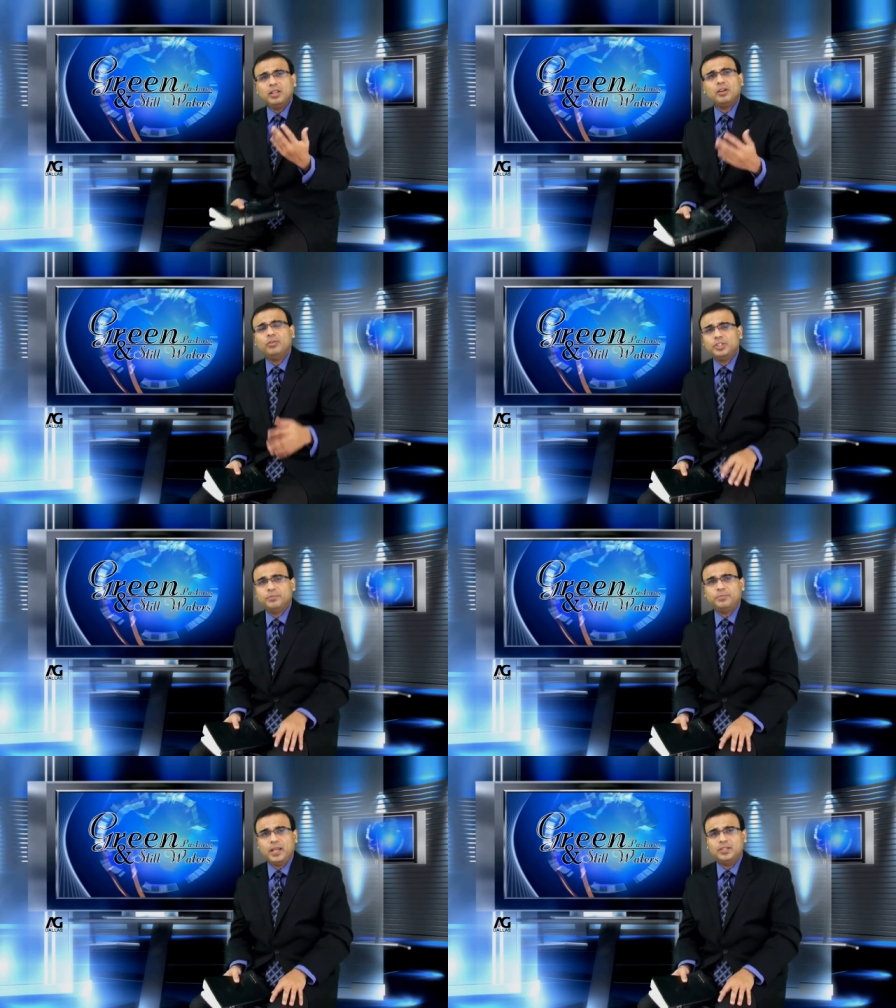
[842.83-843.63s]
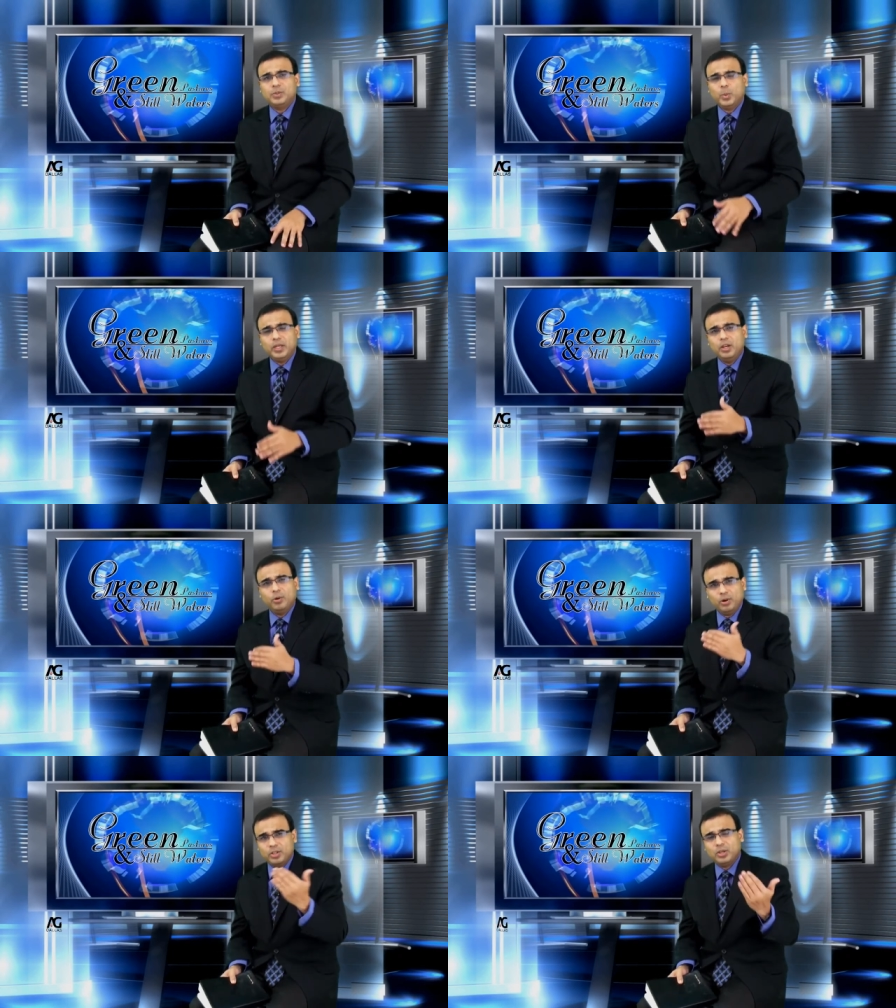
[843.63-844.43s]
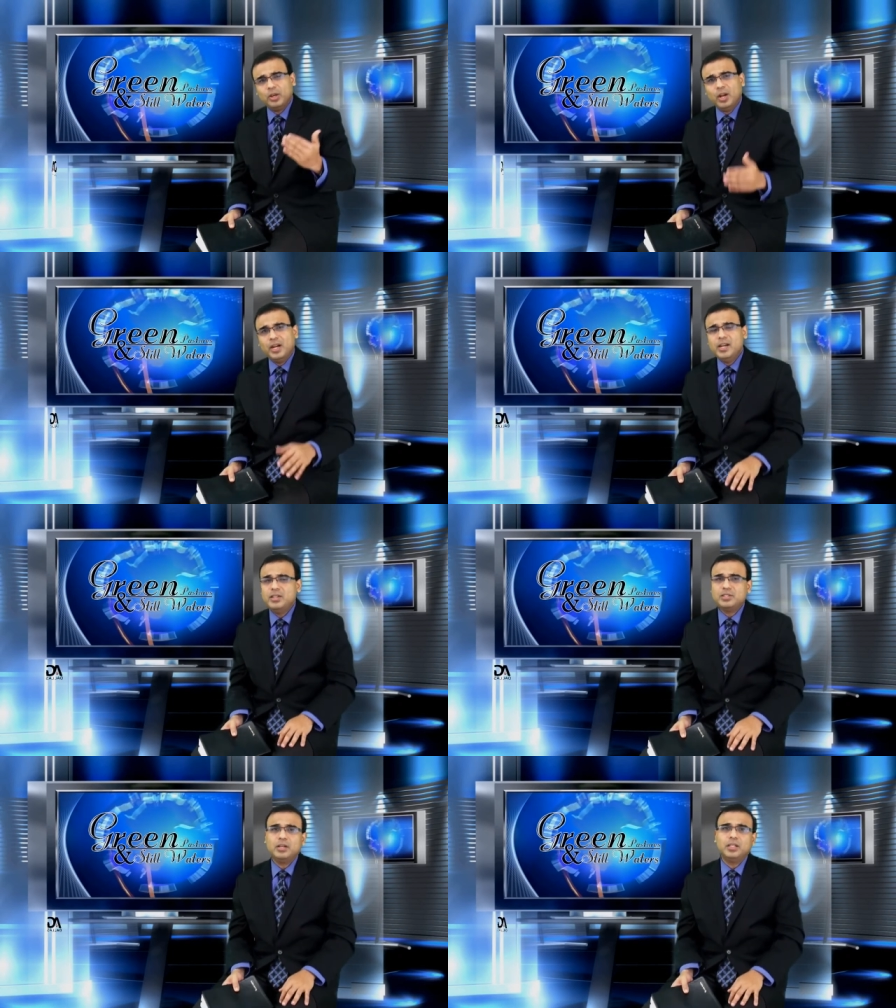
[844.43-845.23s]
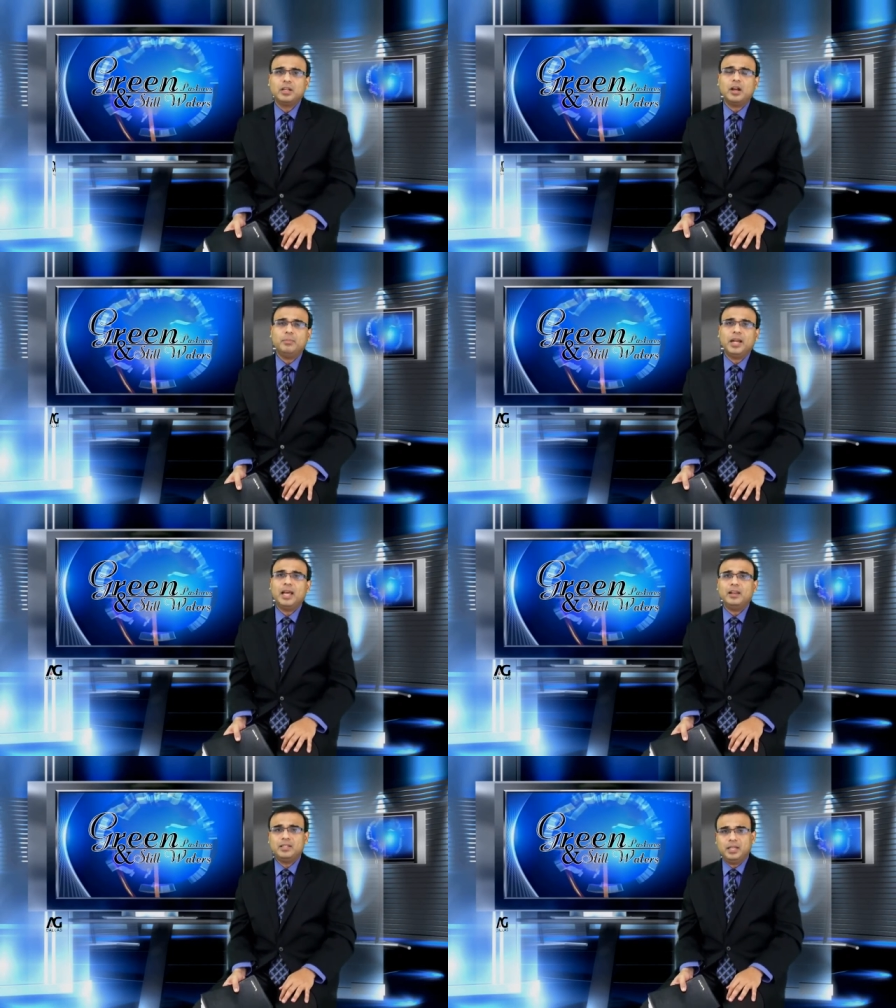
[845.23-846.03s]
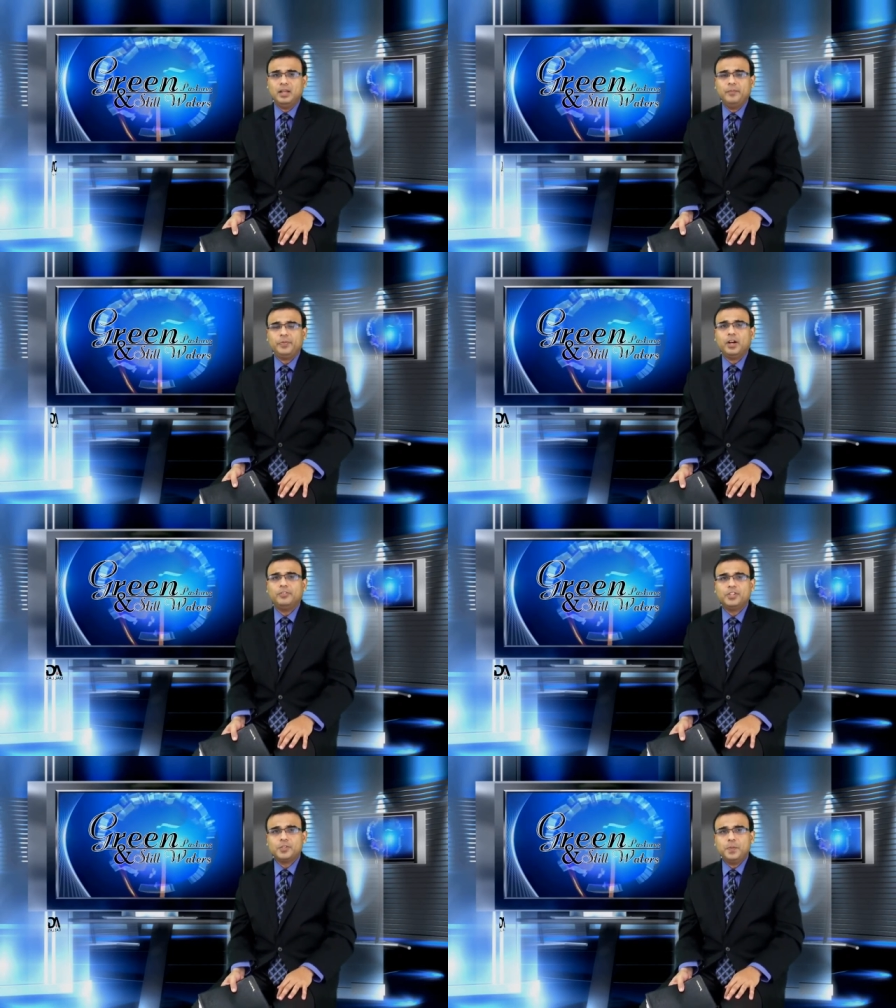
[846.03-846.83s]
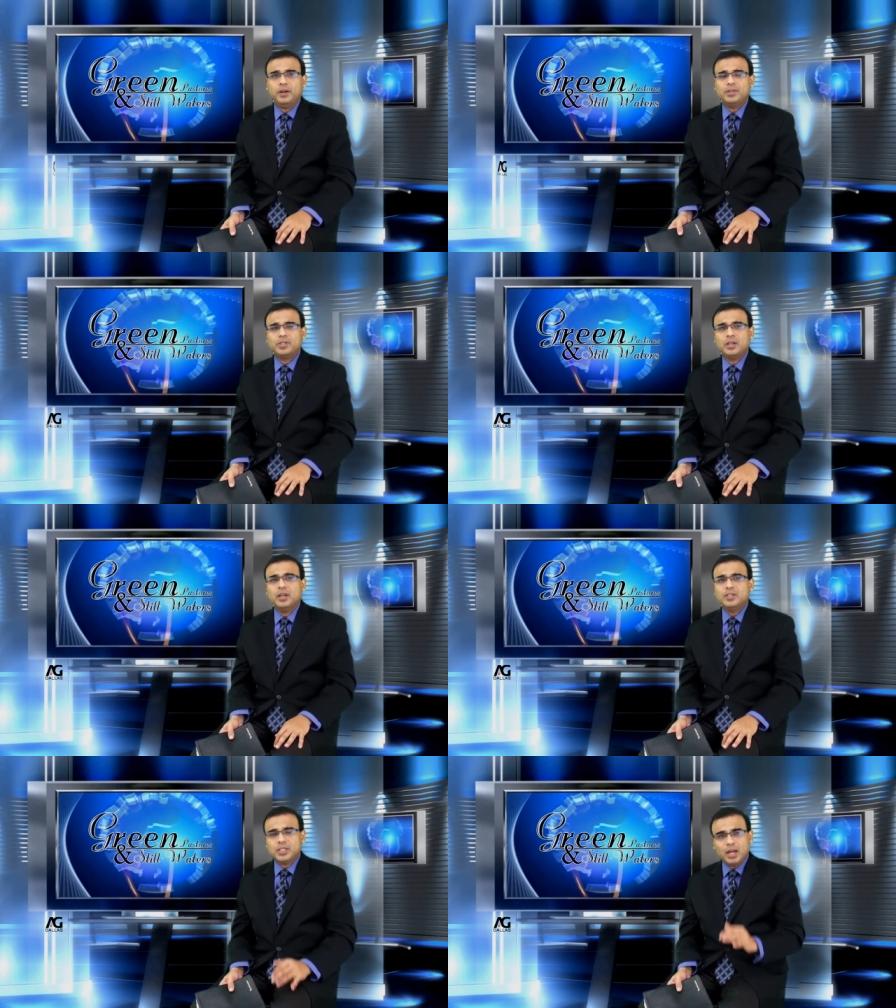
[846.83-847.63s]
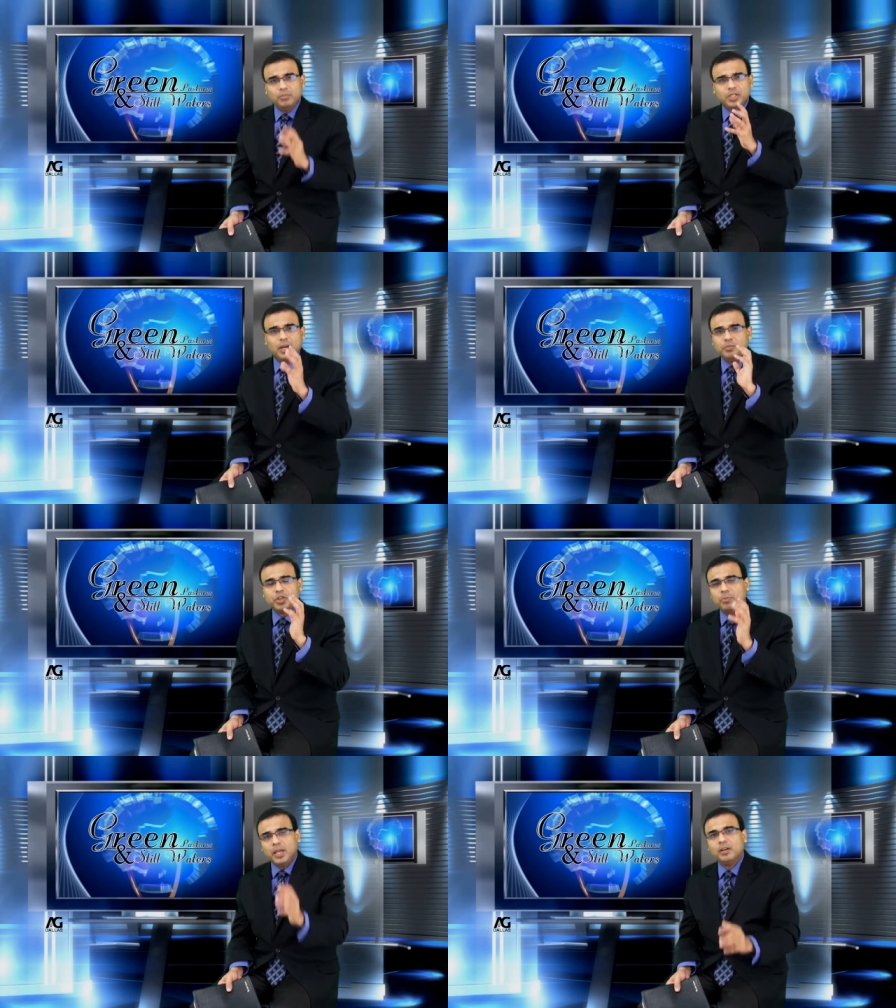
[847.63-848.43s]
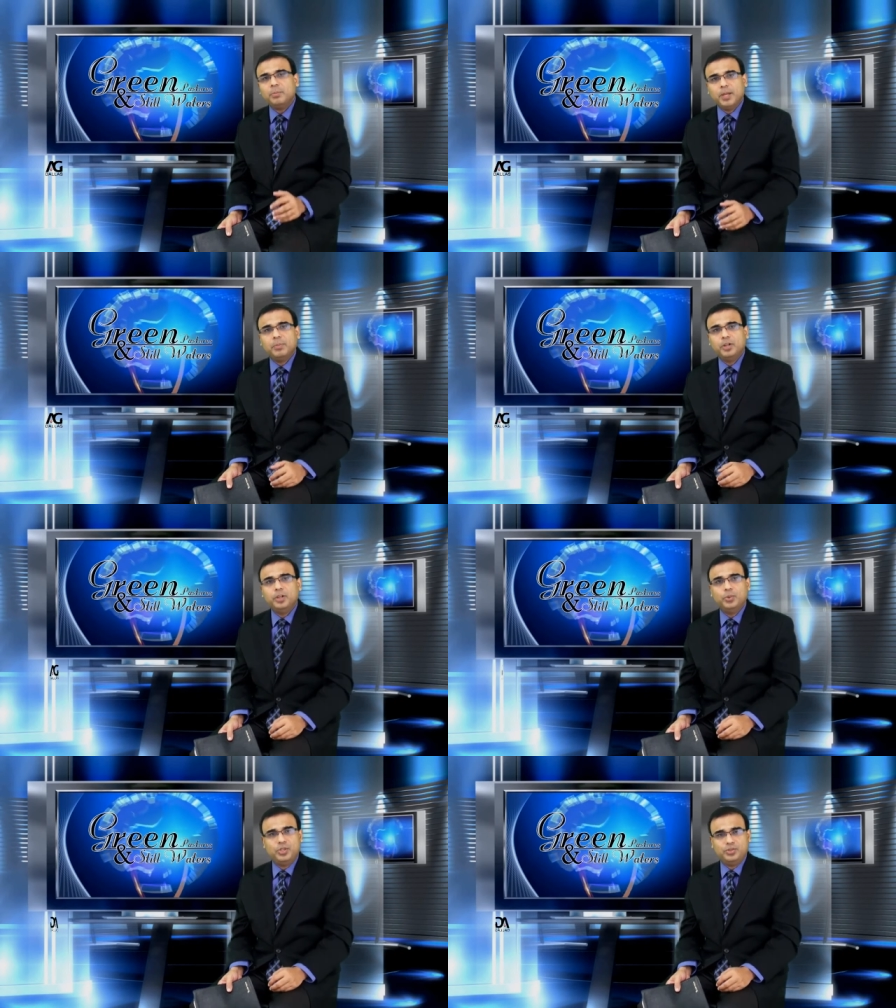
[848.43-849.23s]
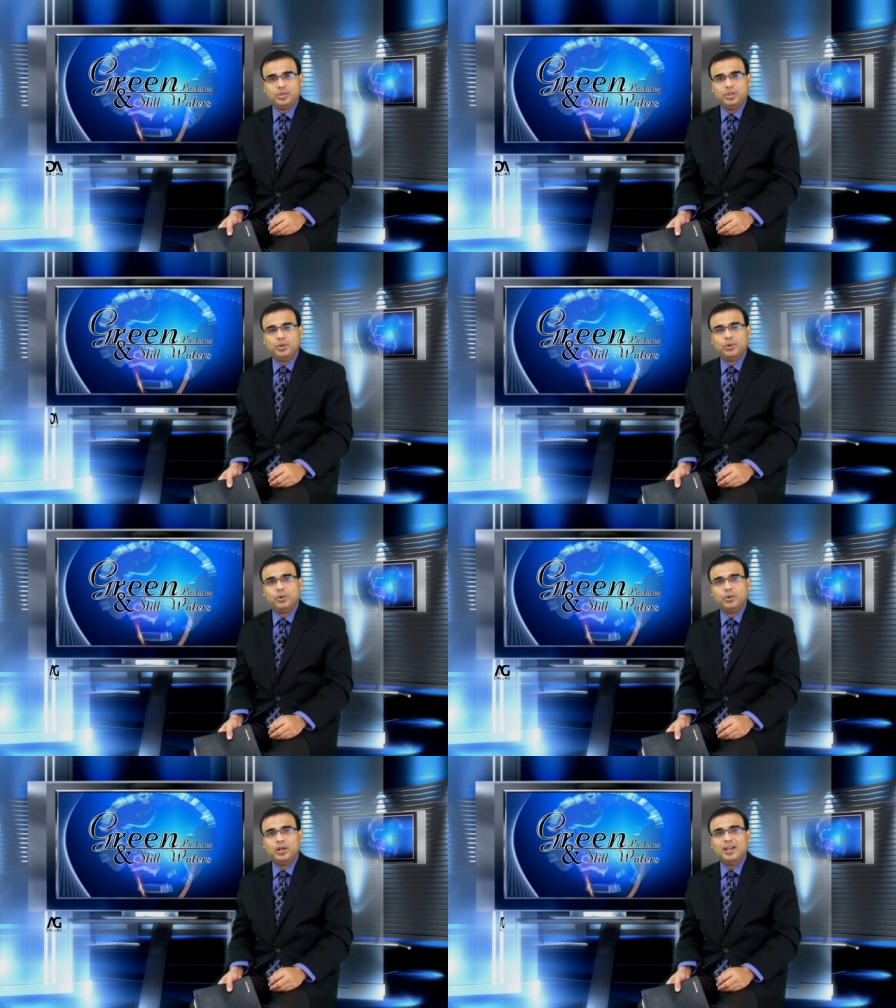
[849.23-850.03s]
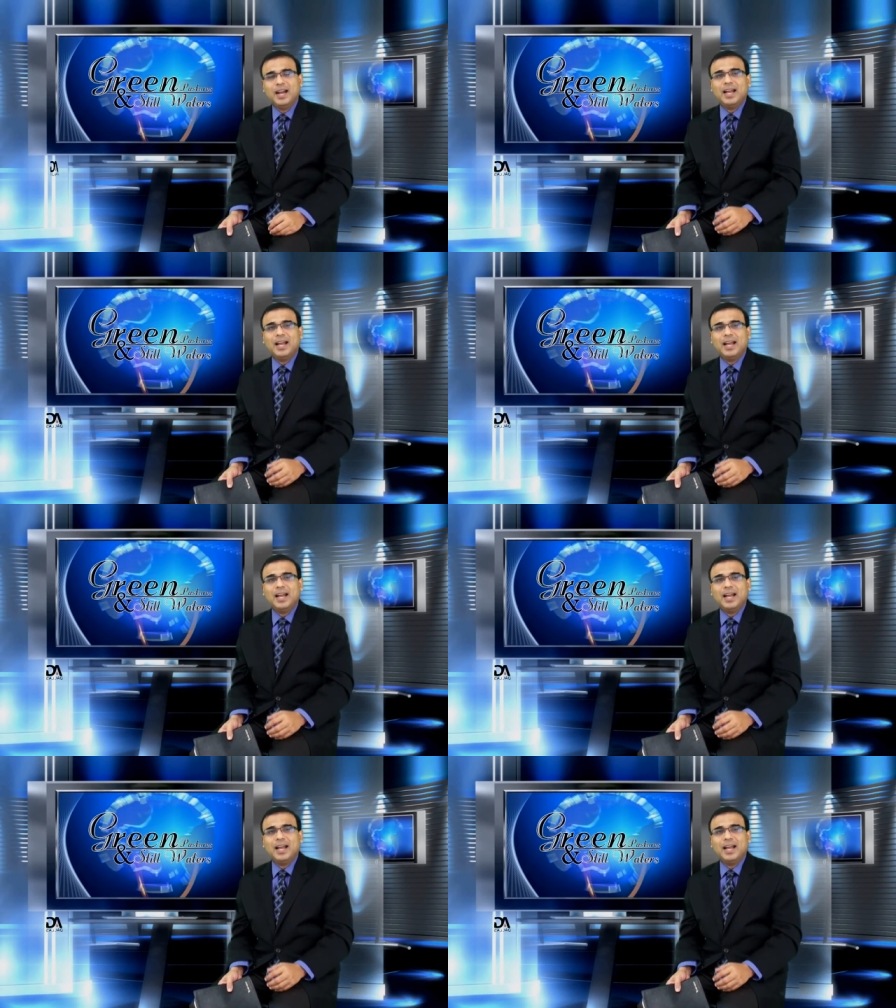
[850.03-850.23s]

the courtship phase, when in order to discern the commonality of the spirits, sometimes you may not be able to do this on your own.